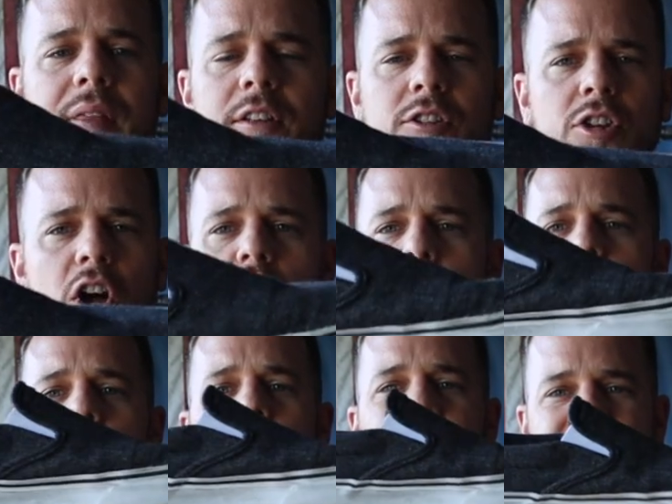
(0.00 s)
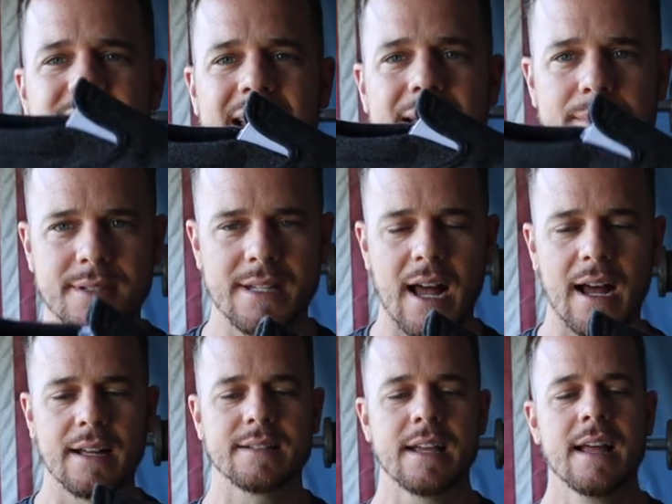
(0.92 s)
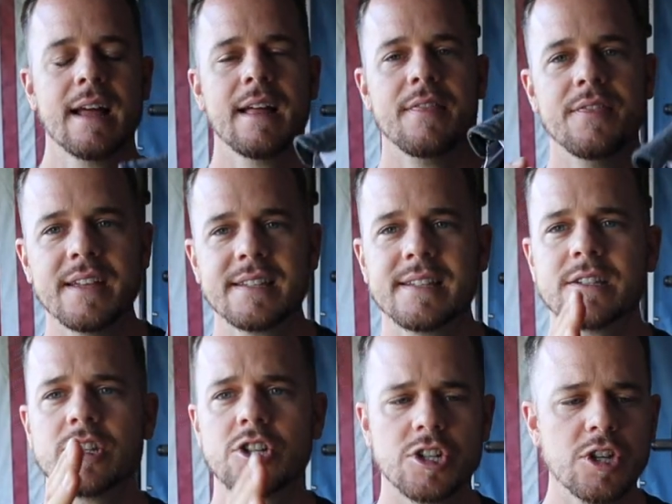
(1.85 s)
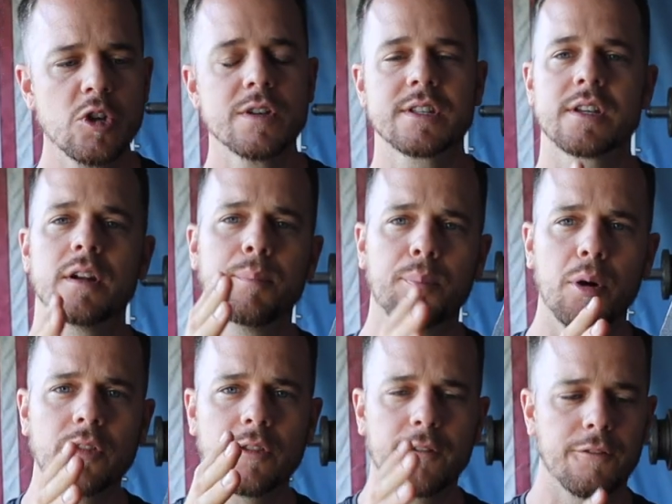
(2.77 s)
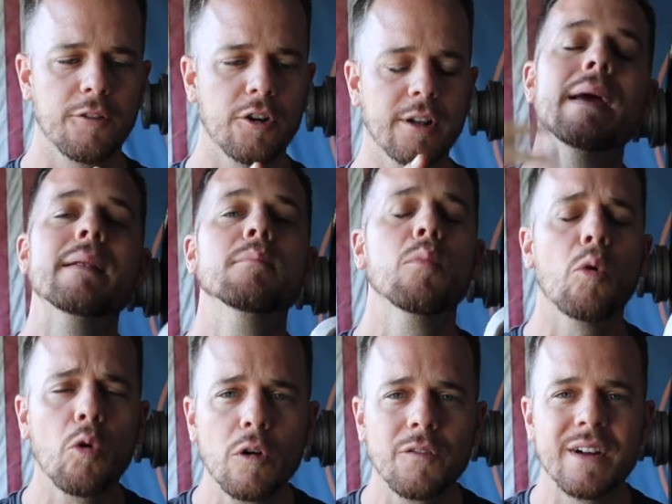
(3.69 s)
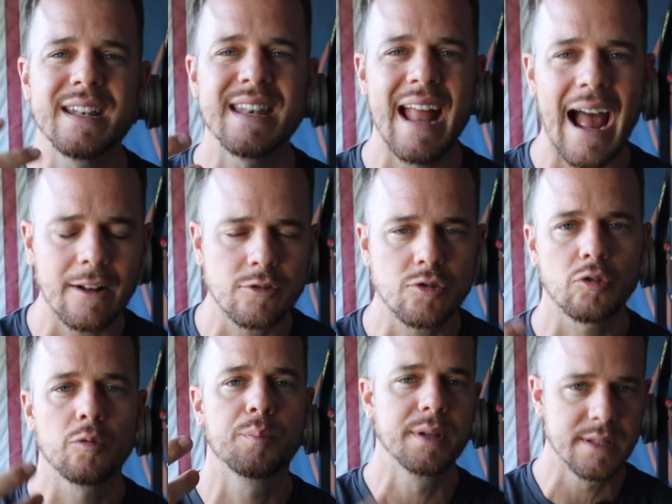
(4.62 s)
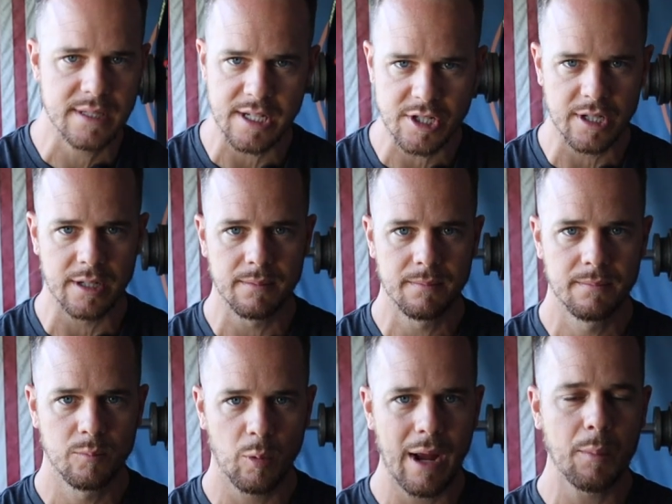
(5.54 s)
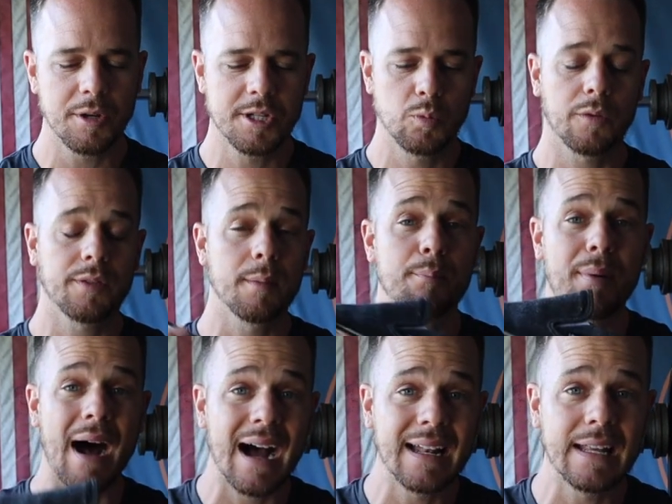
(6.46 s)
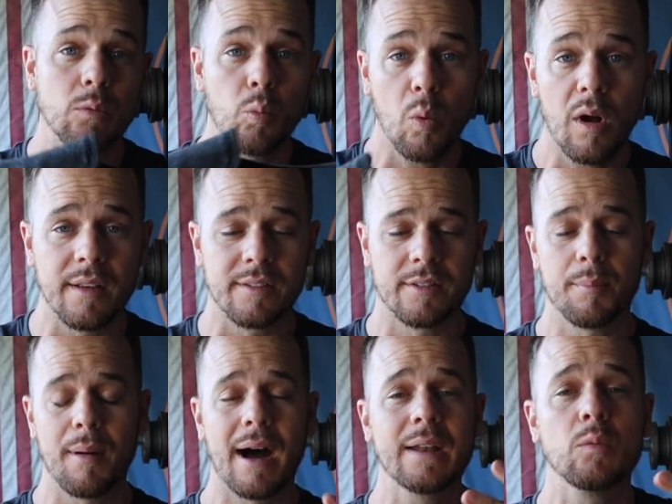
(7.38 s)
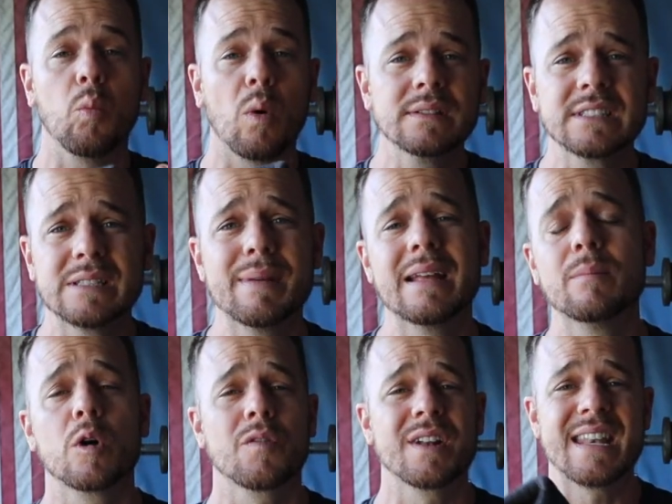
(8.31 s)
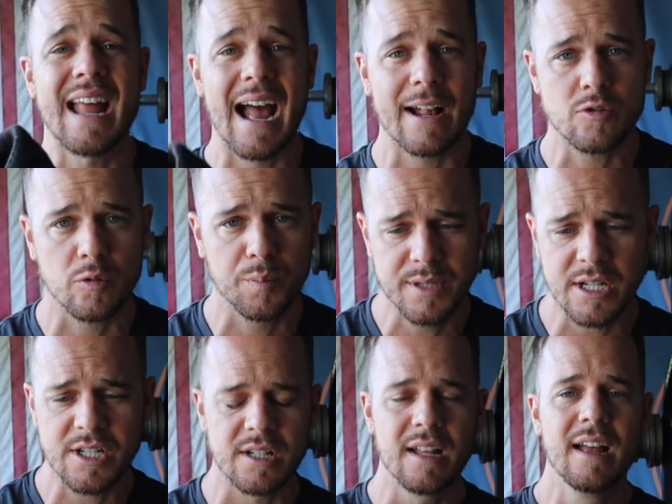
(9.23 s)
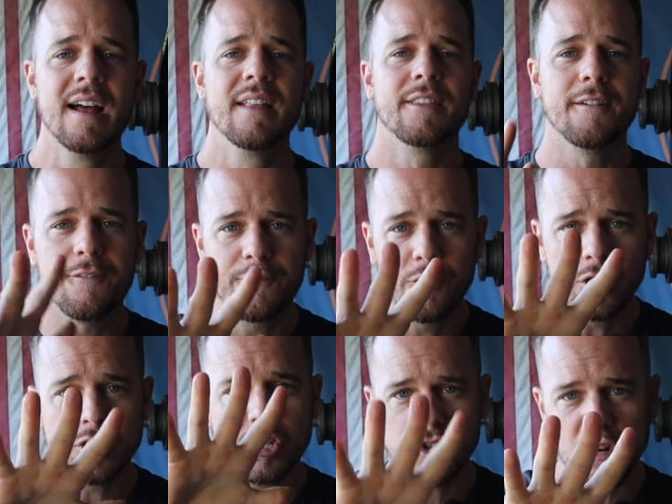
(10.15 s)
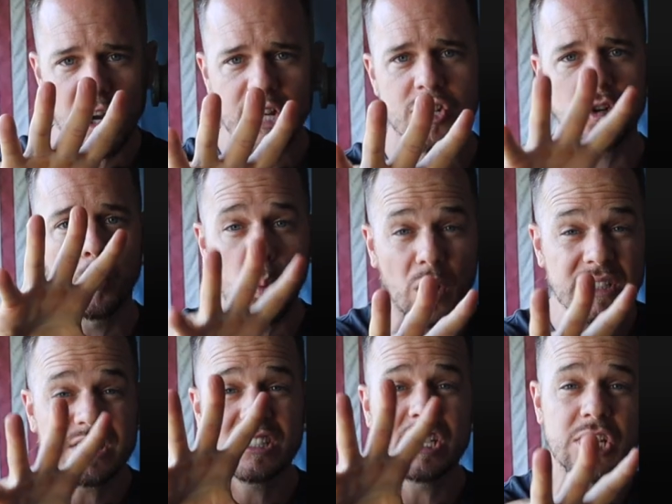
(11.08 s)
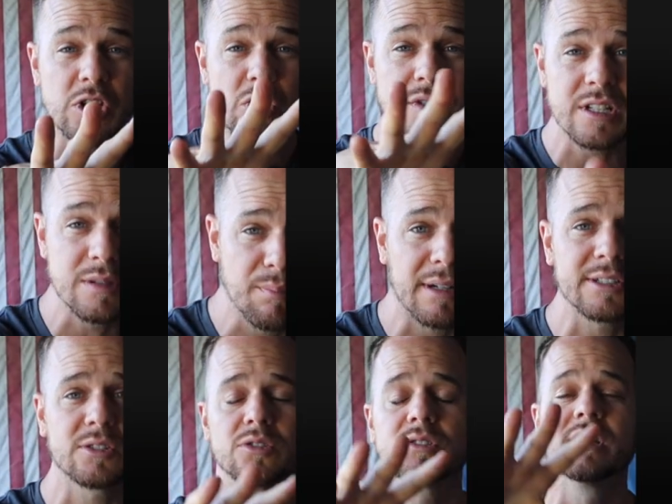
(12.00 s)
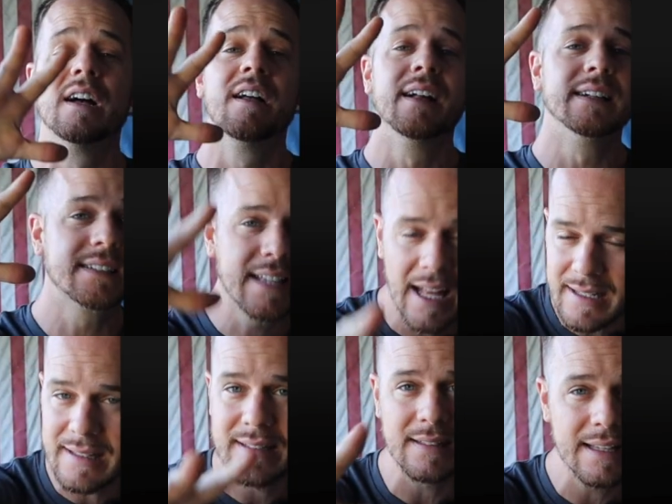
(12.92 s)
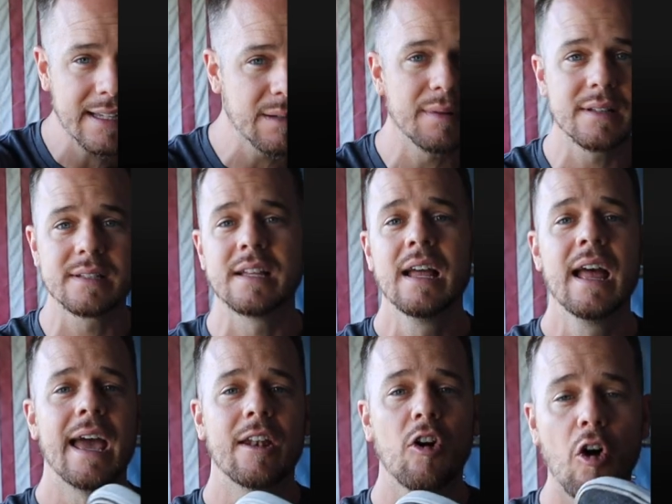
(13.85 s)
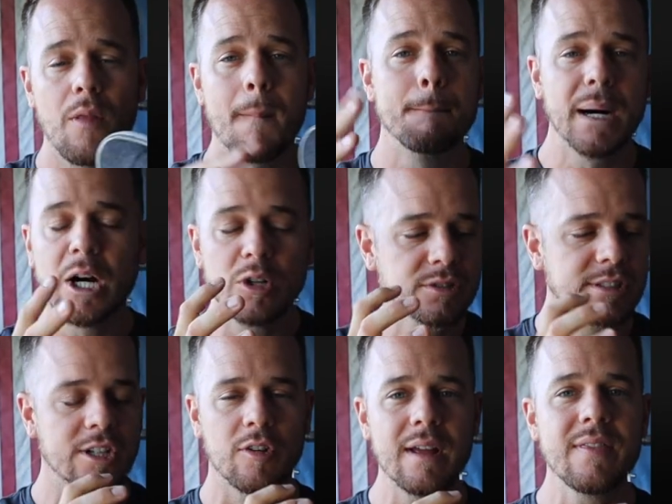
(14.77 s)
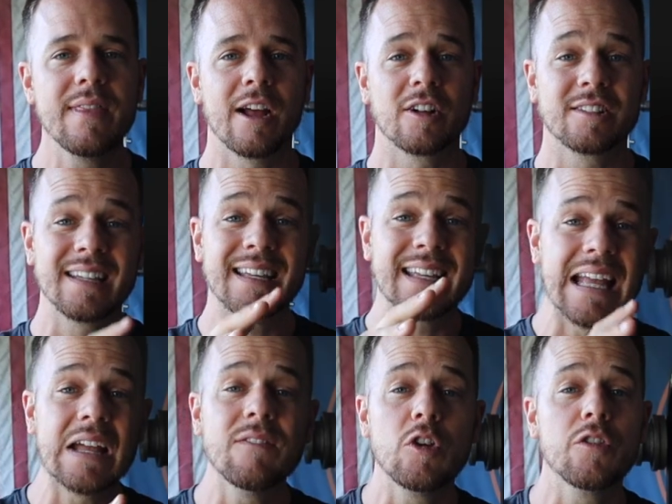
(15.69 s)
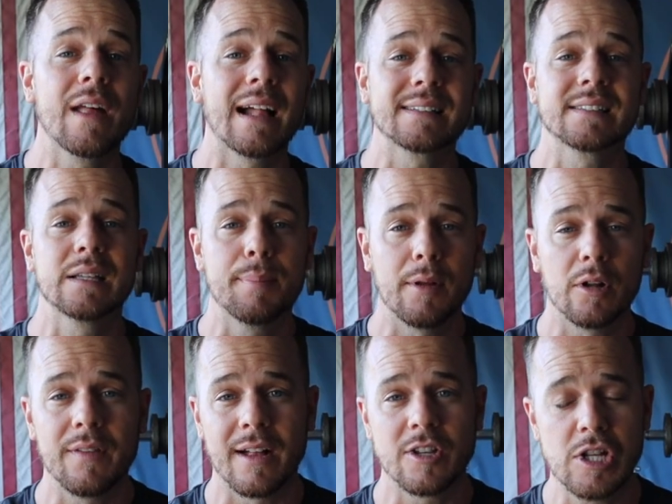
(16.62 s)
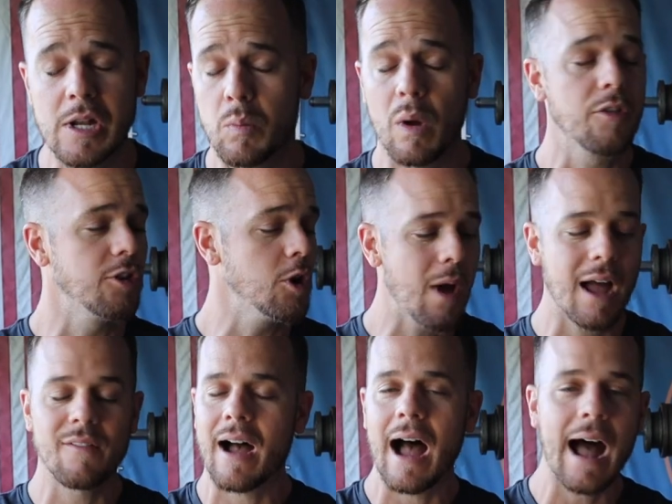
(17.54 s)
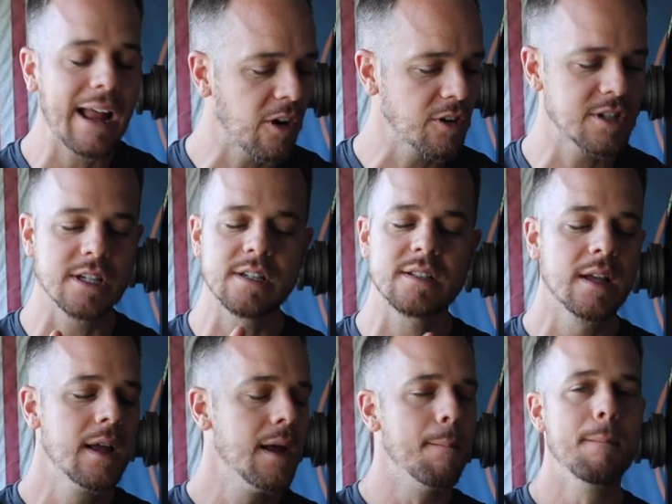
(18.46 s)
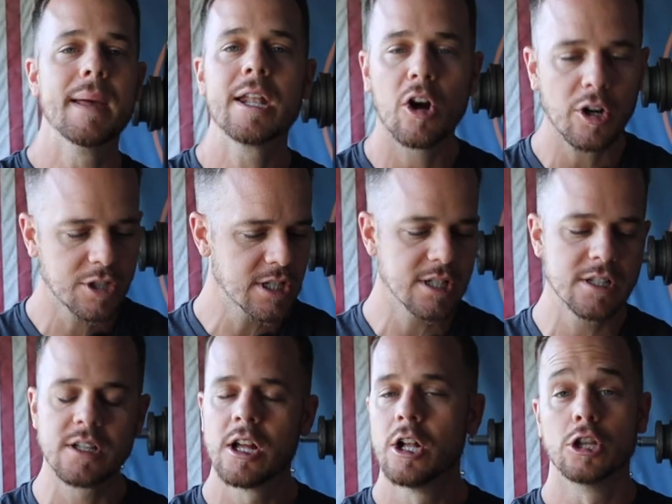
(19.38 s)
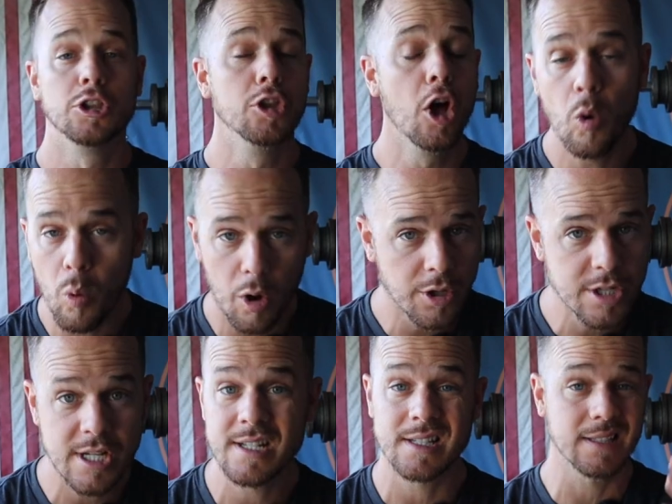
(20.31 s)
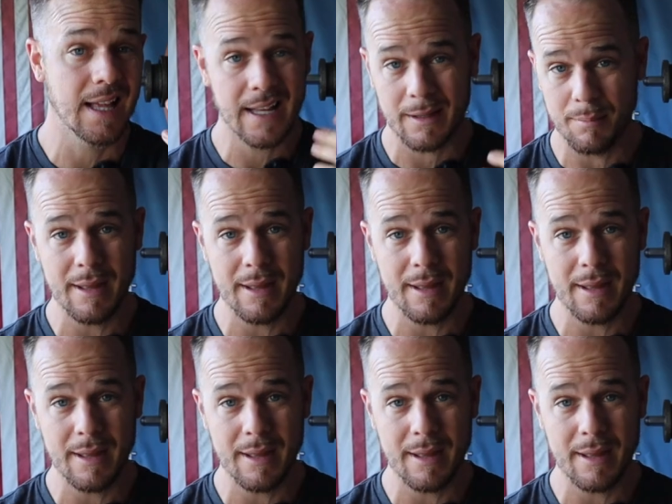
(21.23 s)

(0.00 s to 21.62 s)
and the toe are the same size. This is a shoe that's gonna put the foot in more of a natural position, right? Which is what the body wants. The body wants to be in more of a natural position. The foot structure wants to use its muscles, its tendons, ligaments, and all the bones that are in there to give you that stability that you need. Whether you have high arches, mid arches, no arches, like